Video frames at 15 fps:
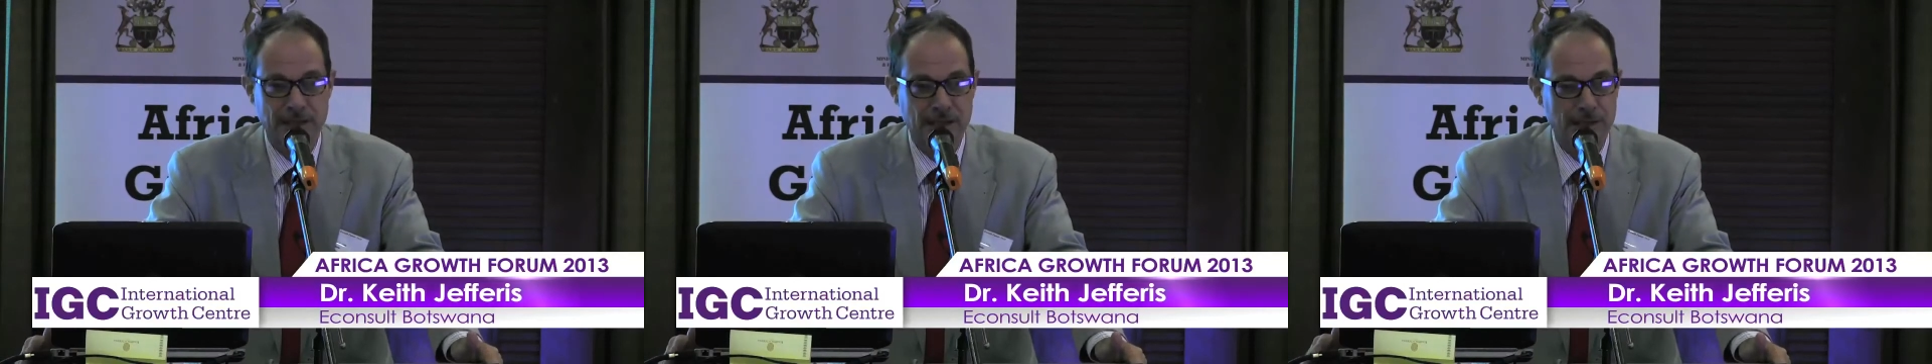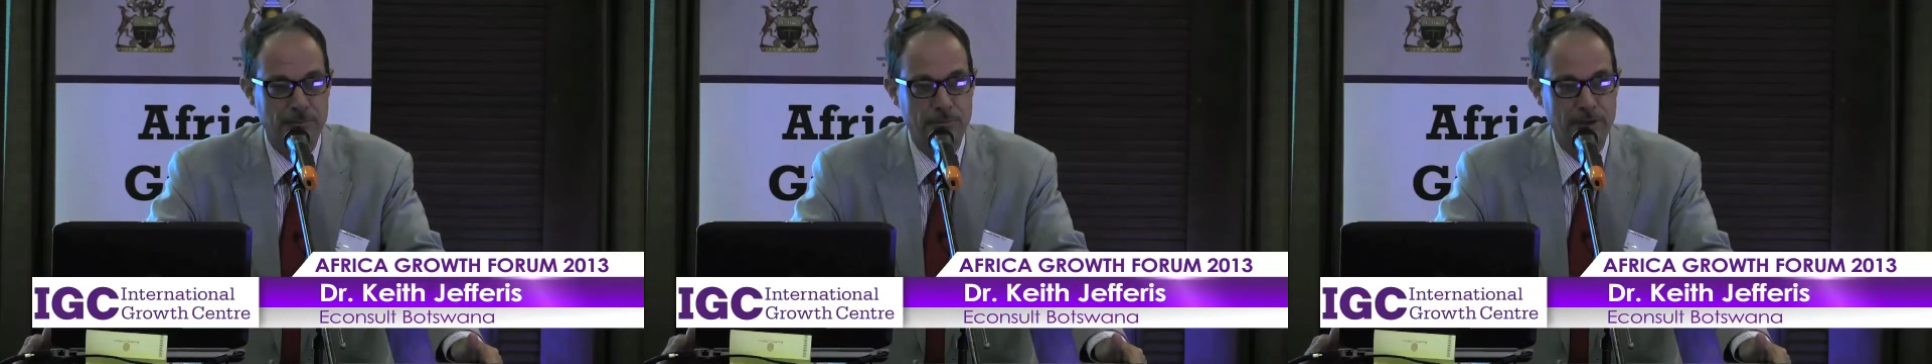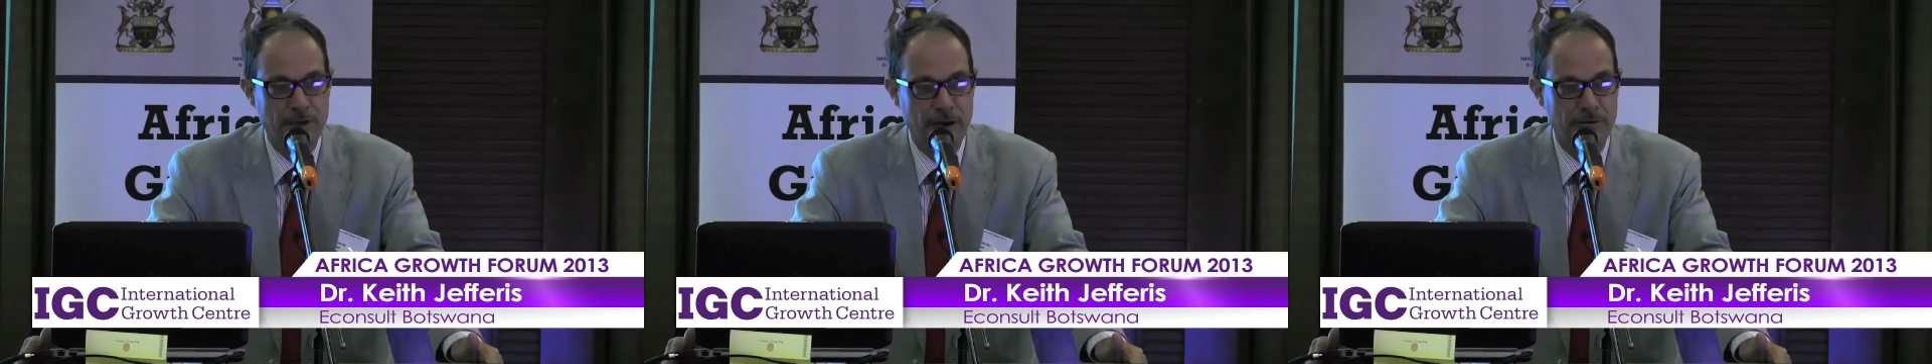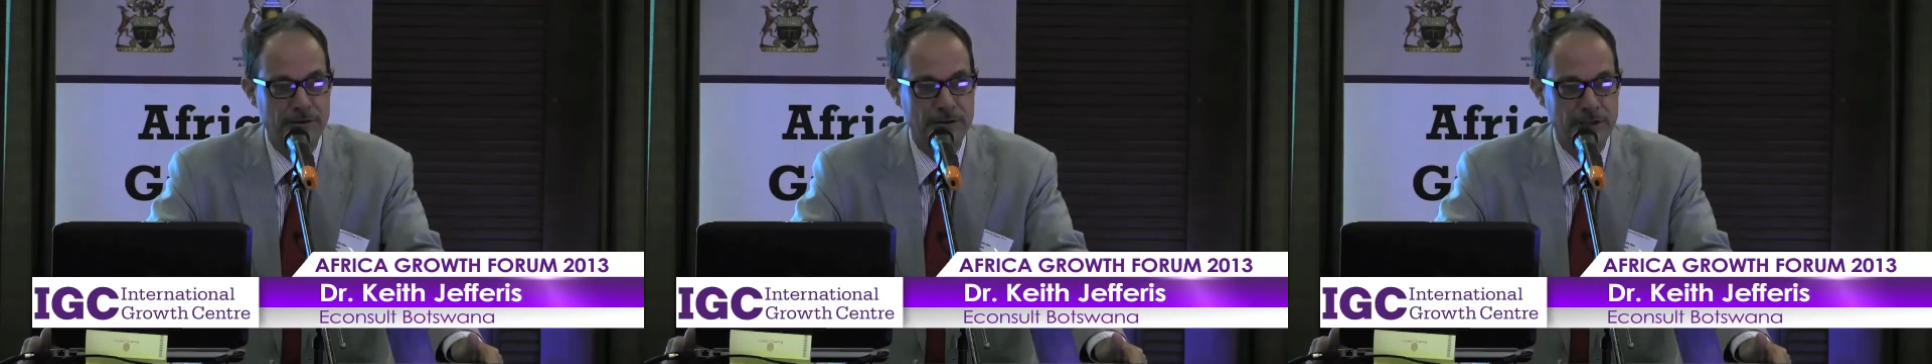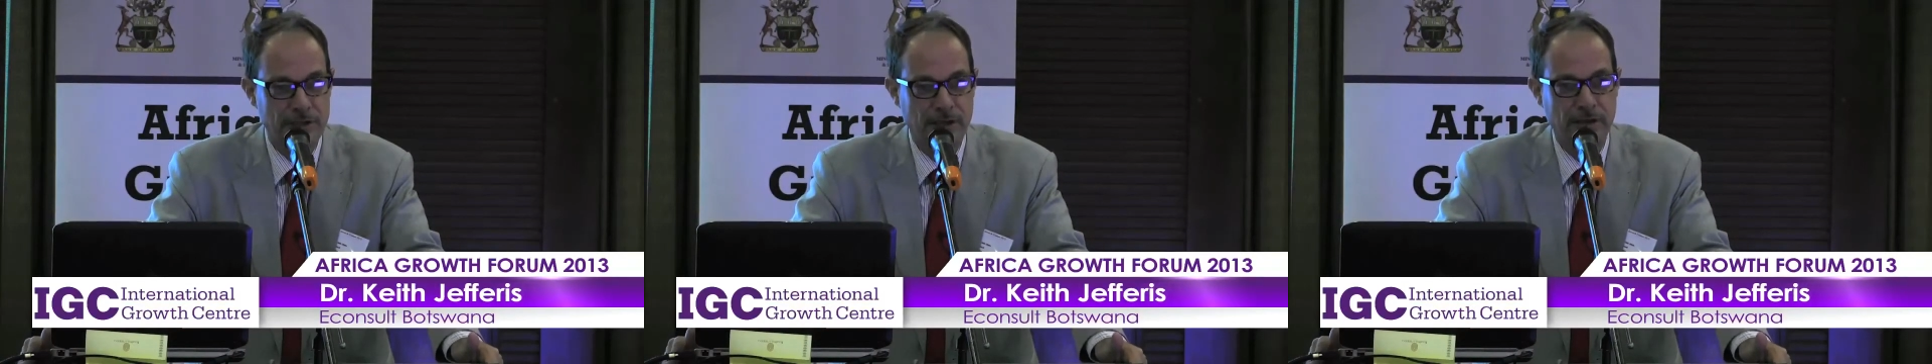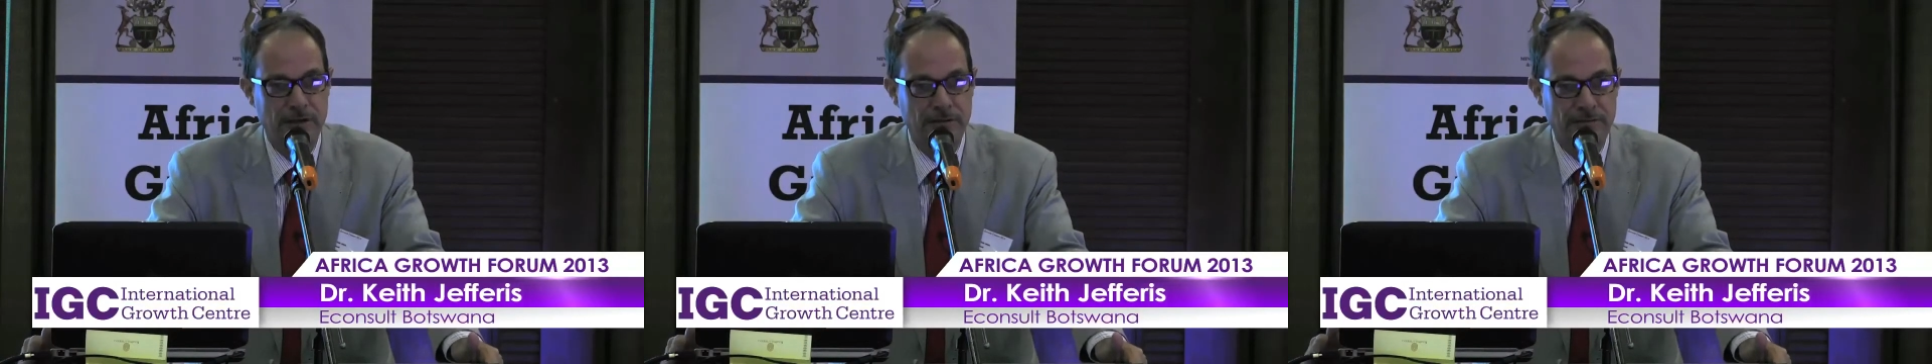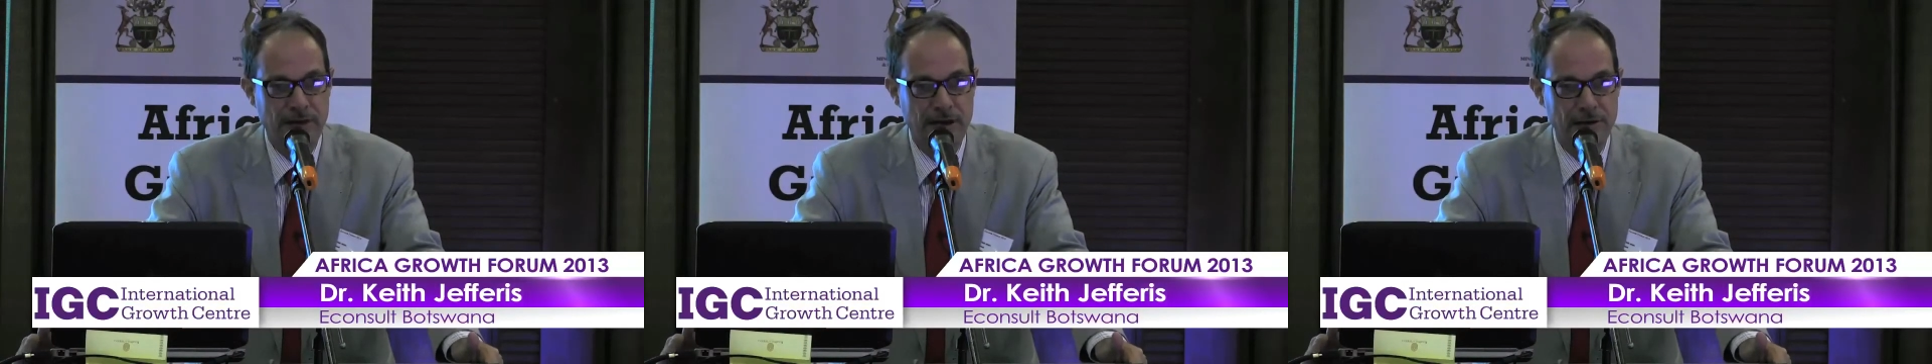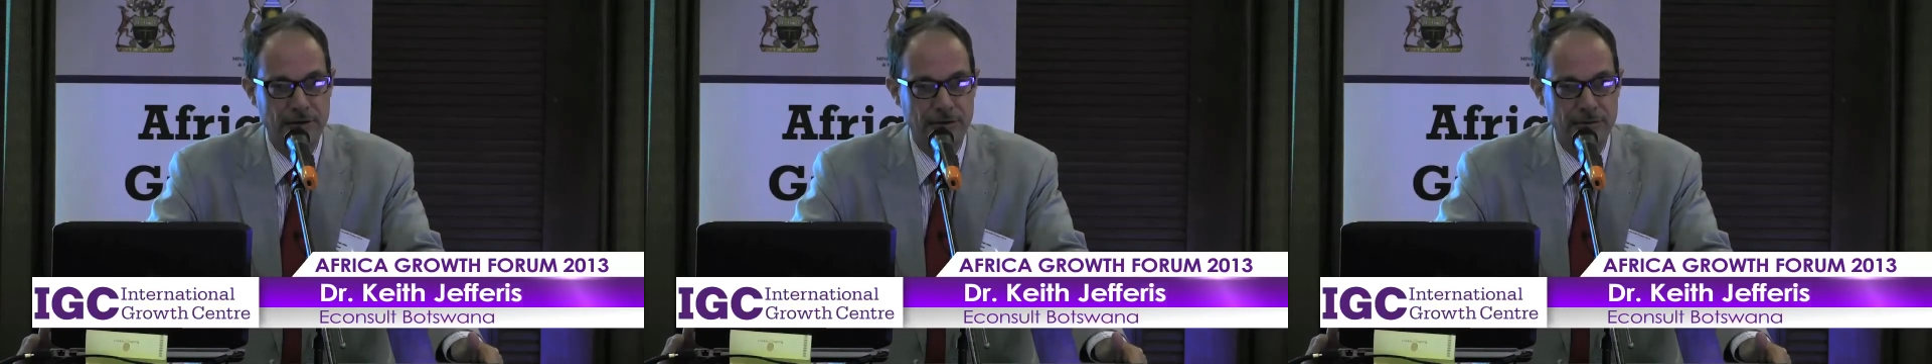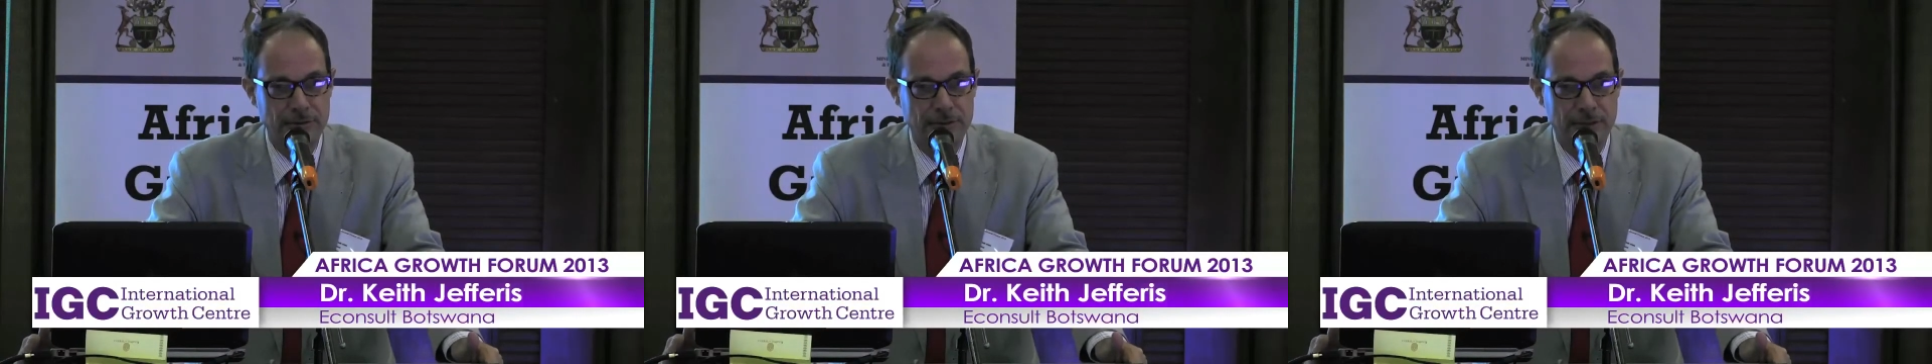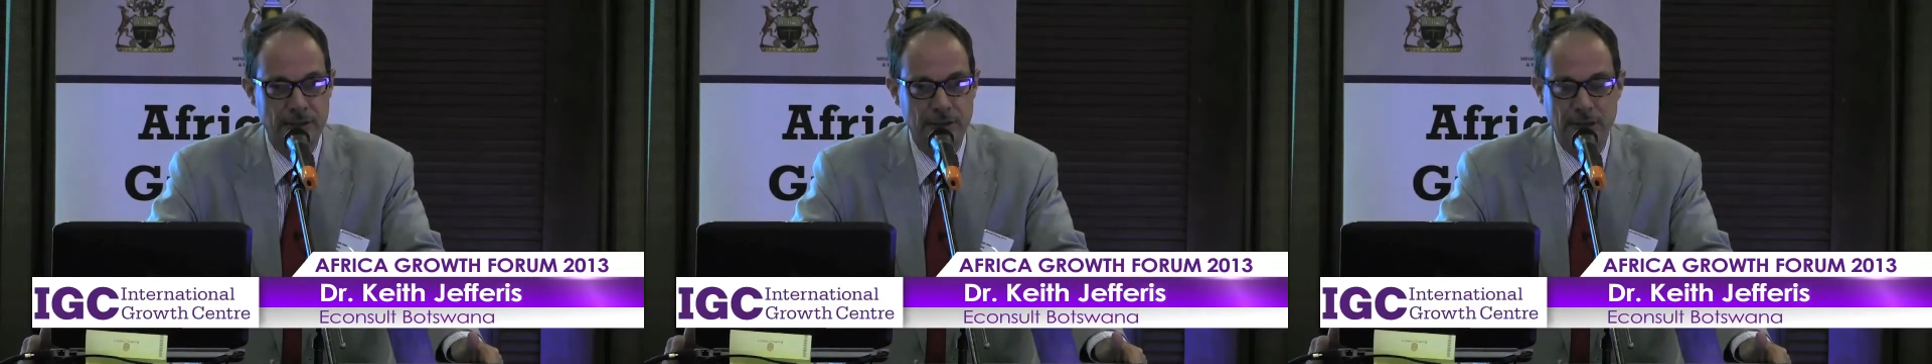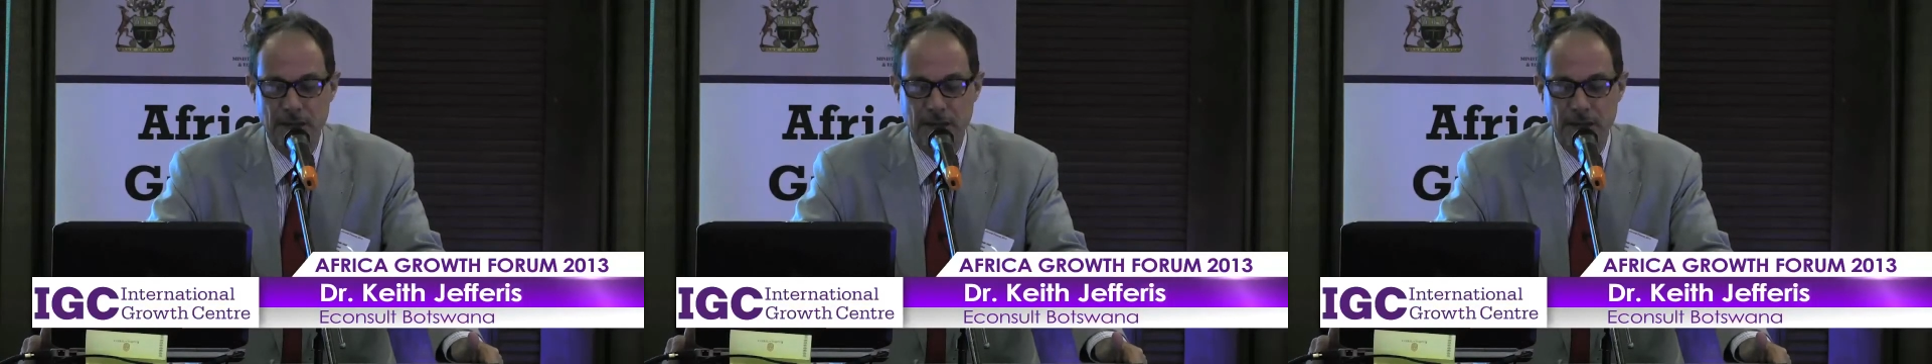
keep the currency undervalued